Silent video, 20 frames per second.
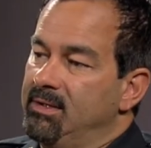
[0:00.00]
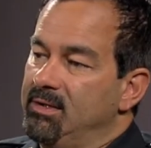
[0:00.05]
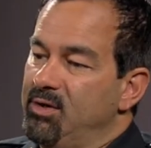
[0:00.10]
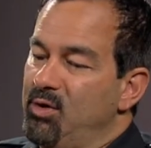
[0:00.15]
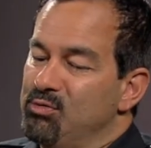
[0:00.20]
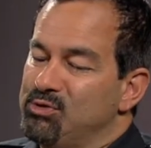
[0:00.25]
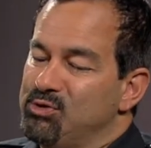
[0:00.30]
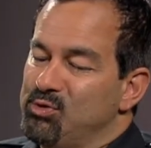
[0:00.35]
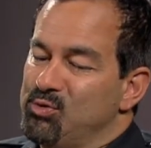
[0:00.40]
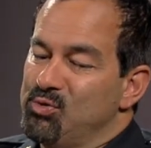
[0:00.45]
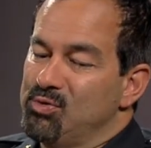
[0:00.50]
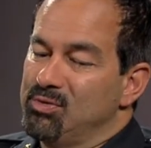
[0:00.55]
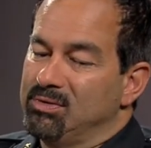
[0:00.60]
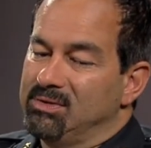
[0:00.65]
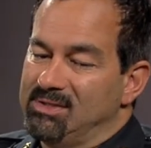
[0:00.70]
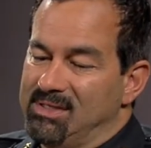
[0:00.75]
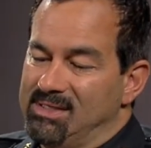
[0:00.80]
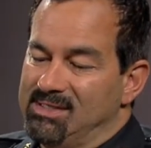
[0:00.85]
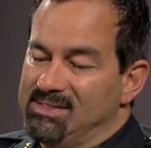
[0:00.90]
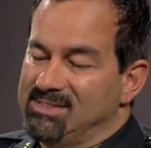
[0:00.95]
no
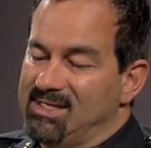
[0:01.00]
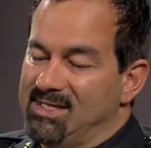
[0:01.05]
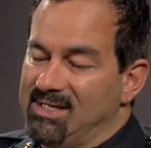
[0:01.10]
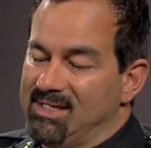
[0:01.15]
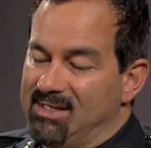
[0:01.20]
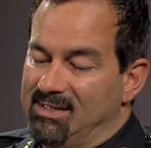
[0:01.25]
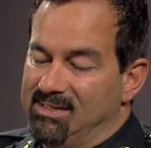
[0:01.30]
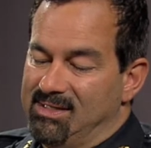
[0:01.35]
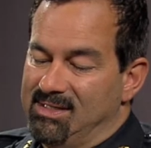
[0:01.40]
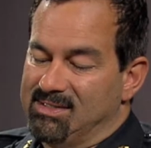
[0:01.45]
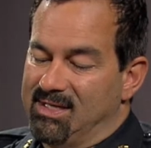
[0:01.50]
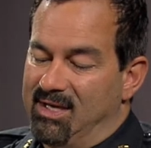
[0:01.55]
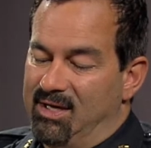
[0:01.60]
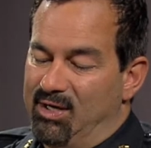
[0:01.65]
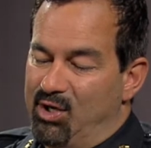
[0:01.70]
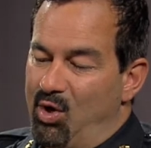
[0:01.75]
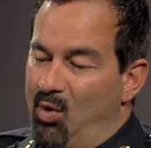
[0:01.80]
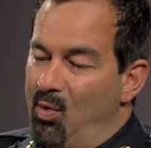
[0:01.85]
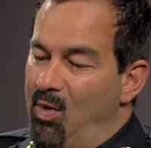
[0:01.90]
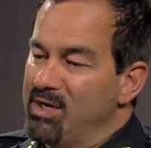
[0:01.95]
tool is
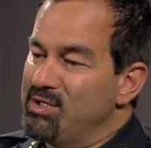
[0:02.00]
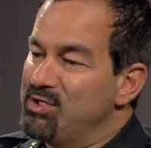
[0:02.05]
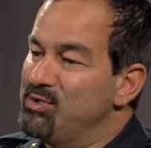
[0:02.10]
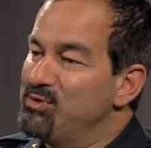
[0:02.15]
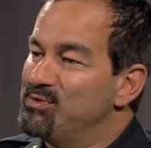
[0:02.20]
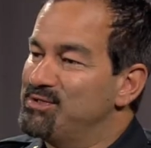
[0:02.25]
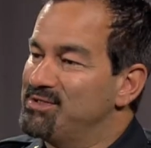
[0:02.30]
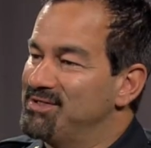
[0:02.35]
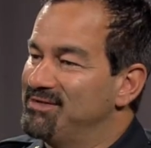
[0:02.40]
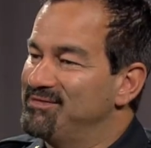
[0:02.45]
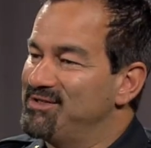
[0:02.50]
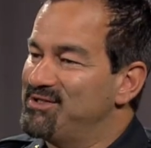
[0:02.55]
going to go unused, for